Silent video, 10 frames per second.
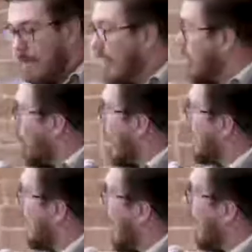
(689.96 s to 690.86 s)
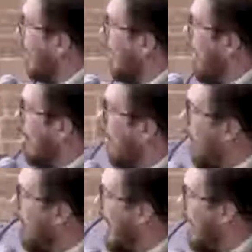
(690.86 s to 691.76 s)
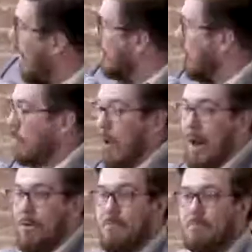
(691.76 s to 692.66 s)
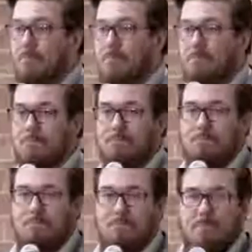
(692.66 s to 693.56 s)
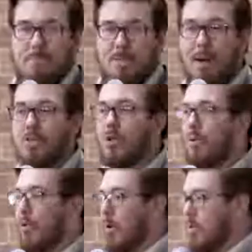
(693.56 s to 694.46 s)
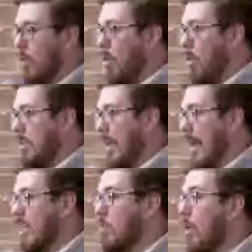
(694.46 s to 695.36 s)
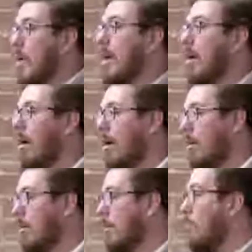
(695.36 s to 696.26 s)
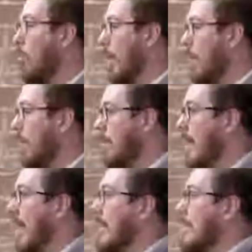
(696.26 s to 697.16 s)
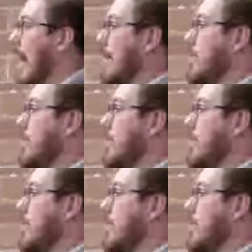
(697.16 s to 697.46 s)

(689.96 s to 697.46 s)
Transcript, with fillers: This is what it's like on all the areas that are brown. It's about two-thirds of the world's land is what we call brittle, meaning it's got